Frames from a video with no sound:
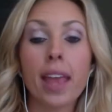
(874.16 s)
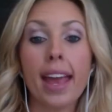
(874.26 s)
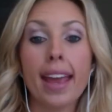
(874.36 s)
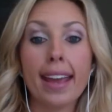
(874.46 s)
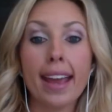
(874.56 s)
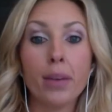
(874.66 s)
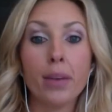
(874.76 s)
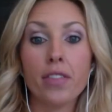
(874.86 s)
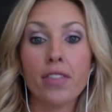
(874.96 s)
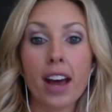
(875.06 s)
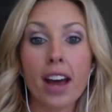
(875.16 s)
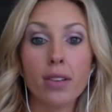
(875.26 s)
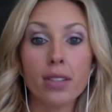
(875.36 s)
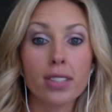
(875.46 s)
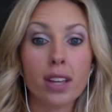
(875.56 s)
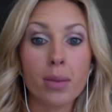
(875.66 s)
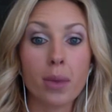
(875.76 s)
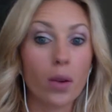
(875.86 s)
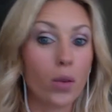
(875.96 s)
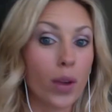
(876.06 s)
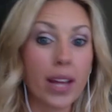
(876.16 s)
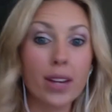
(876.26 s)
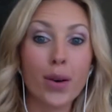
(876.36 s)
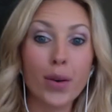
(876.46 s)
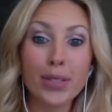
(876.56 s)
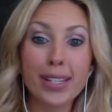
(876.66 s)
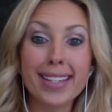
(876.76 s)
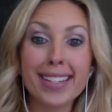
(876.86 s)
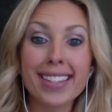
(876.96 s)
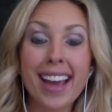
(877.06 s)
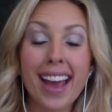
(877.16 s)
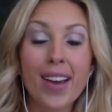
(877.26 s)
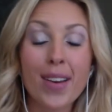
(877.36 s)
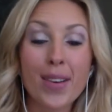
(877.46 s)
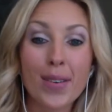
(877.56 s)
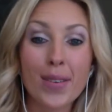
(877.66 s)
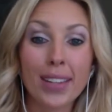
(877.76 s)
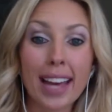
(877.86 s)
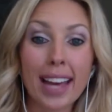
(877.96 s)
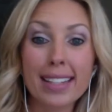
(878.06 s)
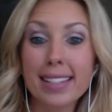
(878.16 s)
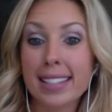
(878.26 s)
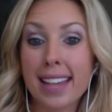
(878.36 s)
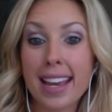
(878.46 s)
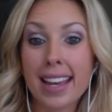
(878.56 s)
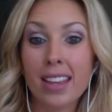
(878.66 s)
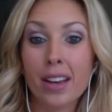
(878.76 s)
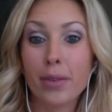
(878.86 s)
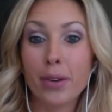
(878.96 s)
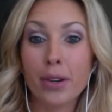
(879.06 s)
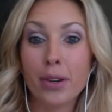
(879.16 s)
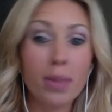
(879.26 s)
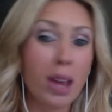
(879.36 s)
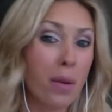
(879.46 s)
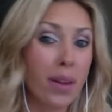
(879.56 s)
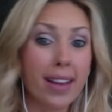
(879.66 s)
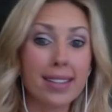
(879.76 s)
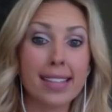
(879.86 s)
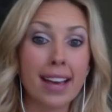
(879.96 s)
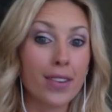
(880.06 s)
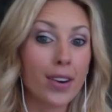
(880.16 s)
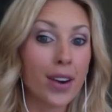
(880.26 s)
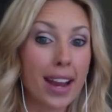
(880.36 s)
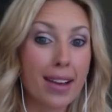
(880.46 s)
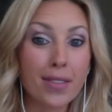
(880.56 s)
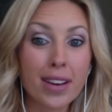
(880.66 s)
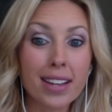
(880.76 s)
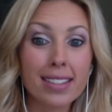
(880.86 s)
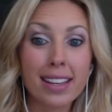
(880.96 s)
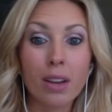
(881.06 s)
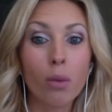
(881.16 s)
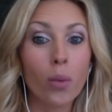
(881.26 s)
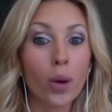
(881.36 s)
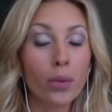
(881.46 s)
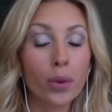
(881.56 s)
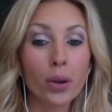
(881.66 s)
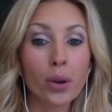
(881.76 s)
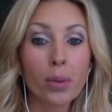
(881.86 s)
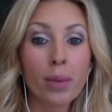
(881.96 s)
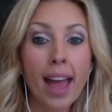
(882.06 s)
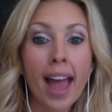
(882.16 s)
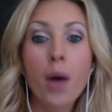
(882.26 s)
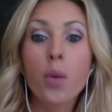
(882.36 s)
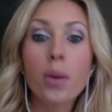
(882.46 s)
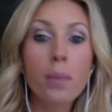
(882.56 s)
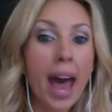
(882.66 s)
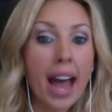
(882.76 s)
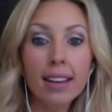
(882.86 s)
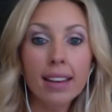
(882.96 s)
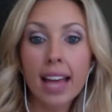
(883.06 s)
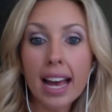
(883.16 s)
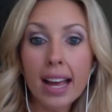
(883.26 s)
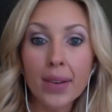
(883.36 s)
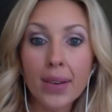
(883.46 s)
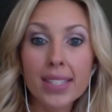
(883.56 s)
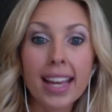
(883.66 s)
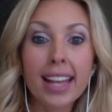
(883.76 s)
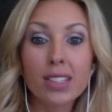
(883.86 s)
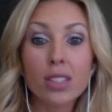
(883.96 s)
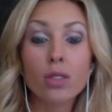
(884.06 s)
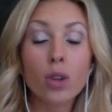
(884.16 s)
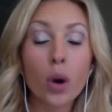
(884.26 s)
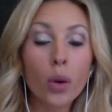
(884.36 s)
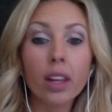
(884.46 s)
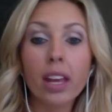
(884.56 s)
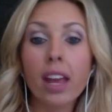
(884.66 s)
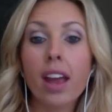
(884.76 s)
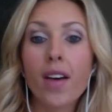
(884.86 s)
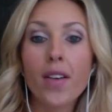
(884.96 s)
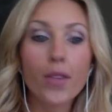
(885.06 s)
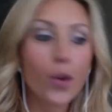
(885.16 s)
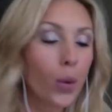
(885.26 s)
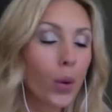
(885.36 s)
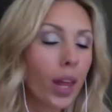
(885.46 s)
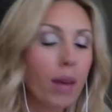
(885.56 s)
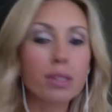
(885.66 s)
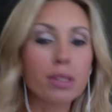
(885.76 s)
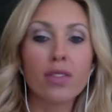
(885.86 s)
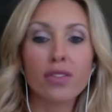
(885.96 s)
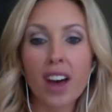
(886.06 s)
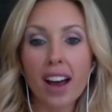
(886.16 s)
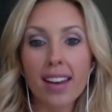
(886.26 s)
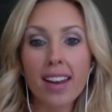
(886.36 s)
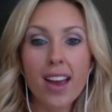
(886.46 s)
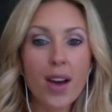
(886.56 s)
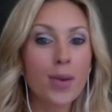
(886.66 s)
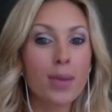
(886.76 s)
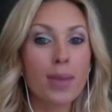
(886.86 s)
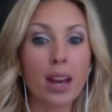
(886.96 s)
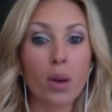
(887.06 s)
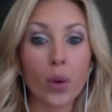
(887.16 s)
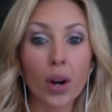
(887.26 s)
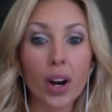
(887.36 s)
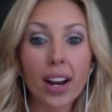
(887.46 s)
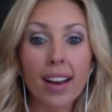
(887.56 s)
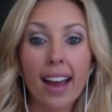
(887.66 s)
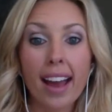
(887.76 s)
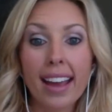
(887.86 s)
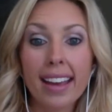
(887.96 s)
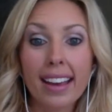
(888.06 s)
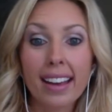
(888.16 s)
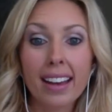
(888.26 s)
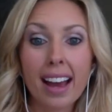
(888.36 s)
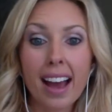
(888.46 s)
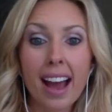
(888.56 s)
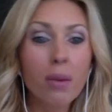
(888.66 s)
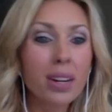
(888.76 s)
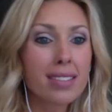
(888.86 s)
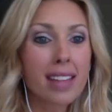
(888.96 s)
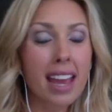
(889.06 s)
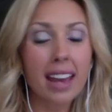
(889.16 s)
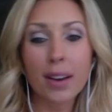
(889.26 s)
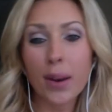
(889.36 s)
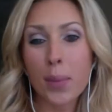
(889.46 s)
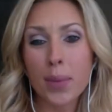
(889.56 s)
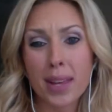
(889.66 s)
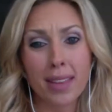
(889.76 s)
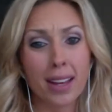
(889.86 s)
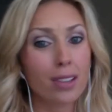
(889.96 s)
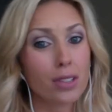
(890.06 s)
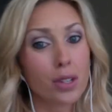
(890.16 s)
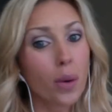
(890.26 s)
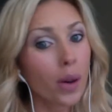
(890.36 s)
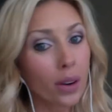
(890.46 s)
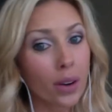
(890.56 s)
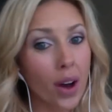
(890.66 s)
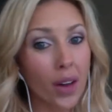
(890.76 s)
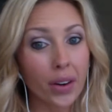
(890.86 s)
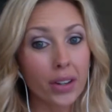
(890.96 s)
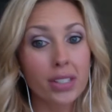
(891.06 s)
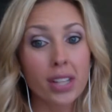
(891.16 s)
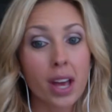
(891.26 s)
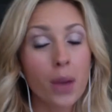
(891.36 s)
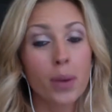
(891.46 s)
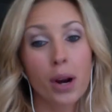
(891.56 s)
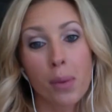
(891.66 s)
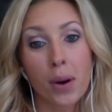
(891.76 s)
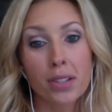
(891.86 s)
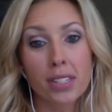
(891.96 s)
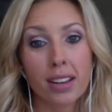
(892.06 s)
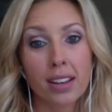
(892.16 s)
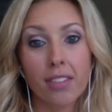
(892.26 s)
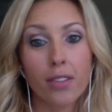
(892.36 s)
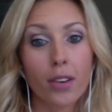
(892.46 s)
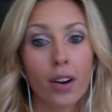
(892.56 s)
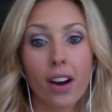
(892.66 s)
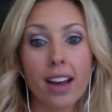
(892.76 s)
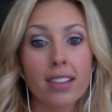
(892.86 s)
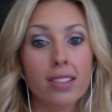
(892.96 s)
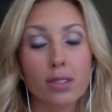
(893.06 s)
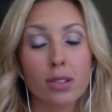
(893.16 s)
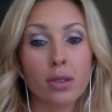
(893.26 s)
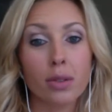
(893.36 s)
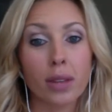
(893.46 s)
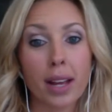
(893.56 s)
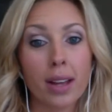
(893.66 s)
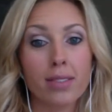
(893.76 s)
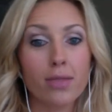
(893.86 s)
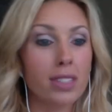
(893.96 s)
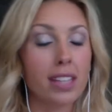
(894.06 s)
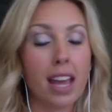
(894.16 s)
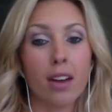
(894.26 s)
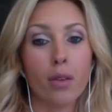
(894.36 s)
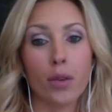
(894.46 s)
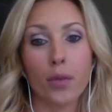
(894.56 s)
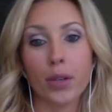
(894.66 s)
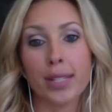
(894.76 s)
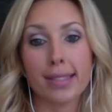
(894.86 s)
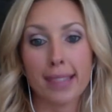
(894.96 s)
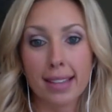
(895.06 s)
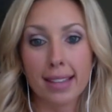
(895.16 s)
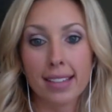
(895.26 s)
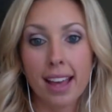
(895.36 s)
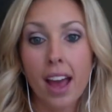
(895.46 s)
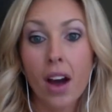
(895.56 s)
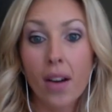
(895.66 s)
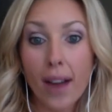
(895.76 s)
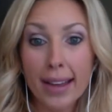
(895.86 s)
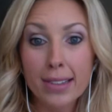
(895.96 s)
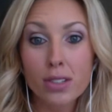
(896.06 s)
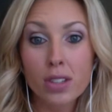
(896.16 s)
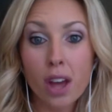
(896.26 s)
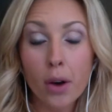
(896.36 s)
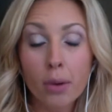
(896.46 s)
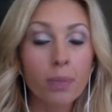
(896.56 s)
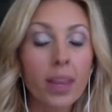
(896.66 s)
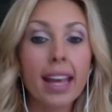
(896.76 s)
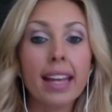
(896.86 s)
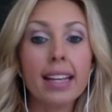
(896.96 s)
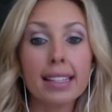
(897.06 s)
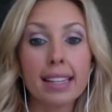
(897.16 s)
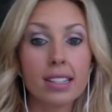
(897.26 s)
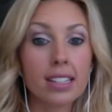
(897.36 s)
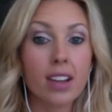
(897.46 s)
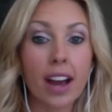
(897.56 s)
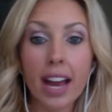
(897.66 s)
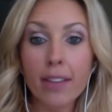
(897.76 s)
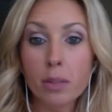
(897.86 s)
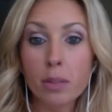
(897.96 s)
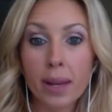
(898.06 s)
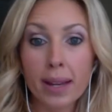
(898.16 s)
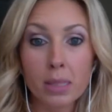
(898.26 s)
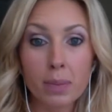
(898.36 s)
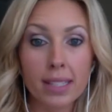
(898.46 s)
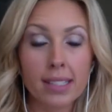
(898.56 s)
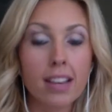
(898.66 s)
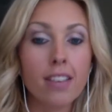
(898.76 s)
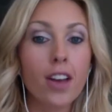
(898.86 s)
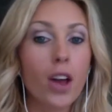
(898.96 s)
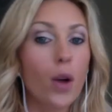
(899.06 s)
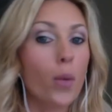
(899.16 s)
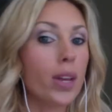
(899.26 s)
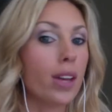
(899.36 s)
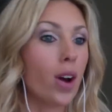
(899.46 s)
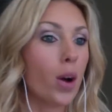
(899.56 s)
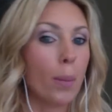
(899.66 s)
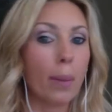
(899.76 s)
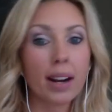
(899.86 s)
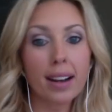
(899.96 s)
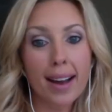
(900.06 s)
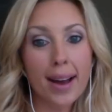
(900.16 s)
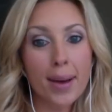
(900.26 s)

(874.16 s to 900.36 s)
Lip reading: And we found some great coaches who let us stay in their room. There were like 7 or 8 of us in one room. We packed the house, and it's totally cool. It was fun. We made it work. And I want to say it ended up being like $200 per person for us to stay in a room for 6 days. All right, so it does not have to be expensive. We can all bunk up.